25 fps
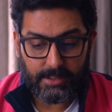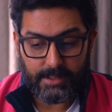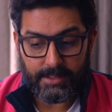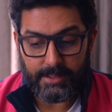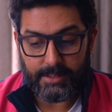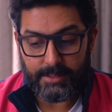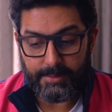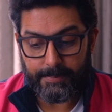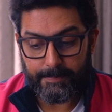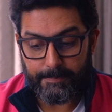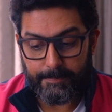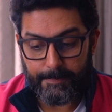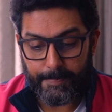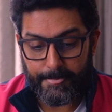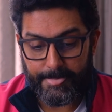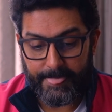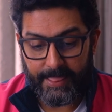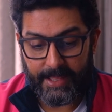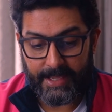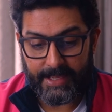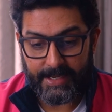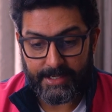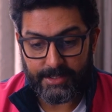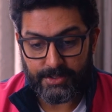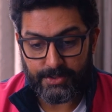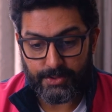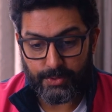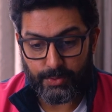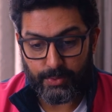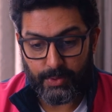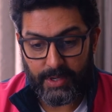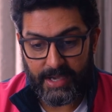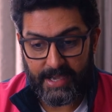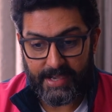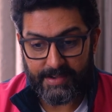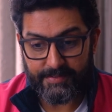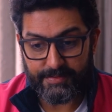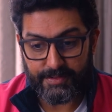um, and
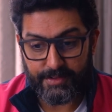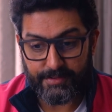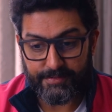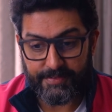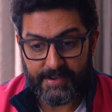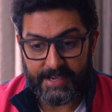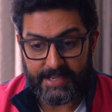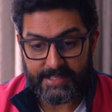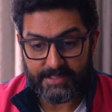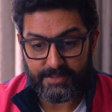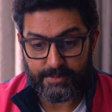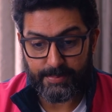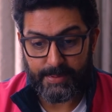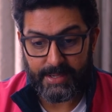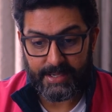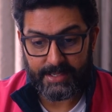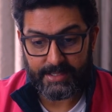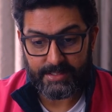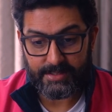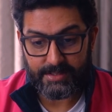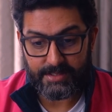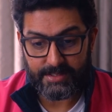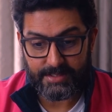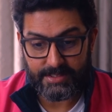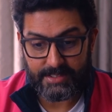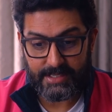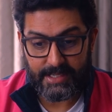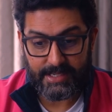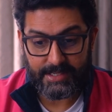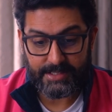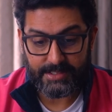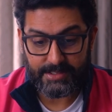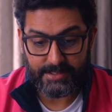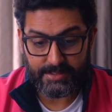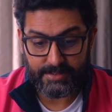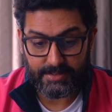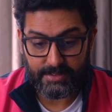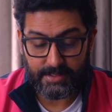to have the fans back in the
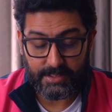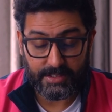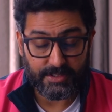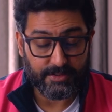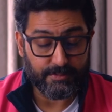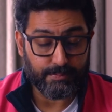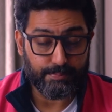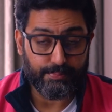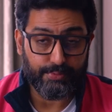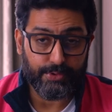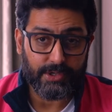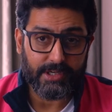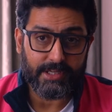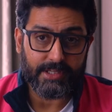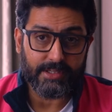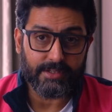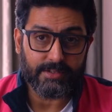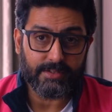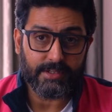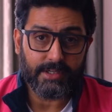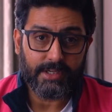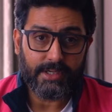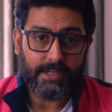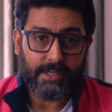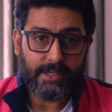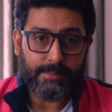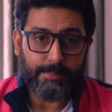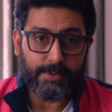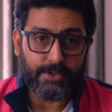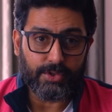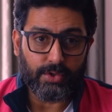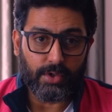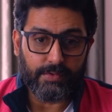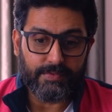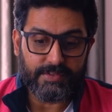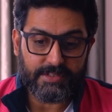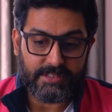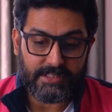stand is is brilliant.
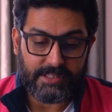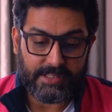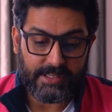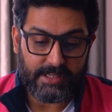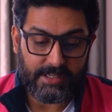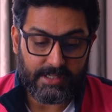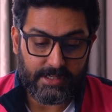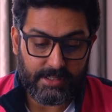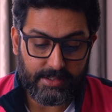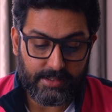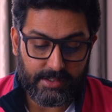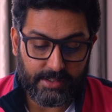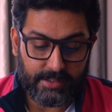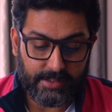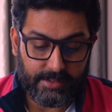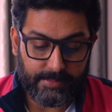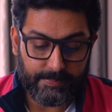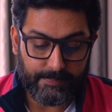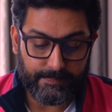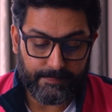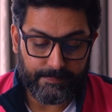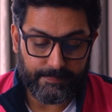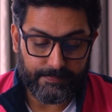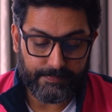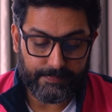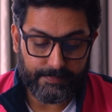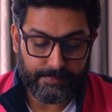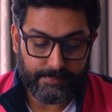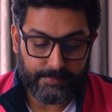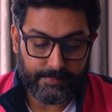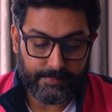But obviously um,